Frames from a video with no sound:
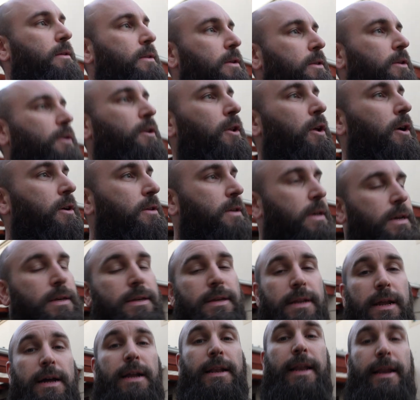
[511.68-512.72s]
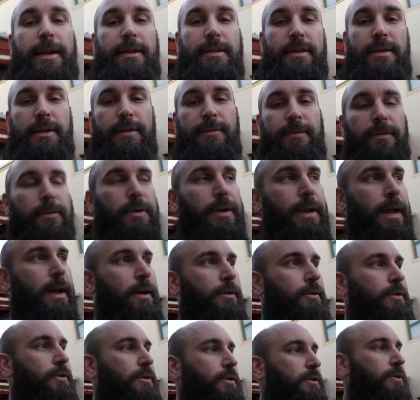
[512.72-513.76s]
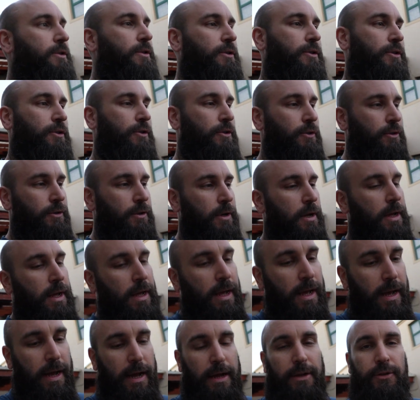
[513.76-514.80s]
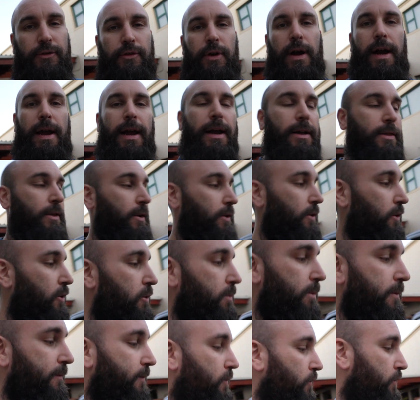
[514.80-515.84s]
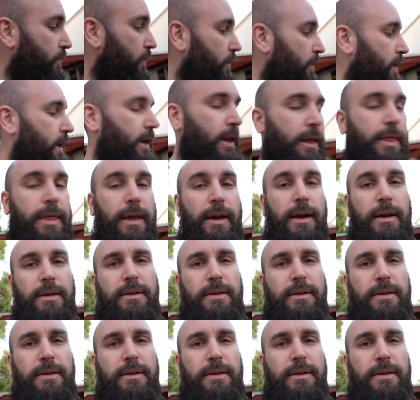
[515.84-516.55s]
did the glass yesterday. I let it sit for a day or two just to dry out the glue before doing anything.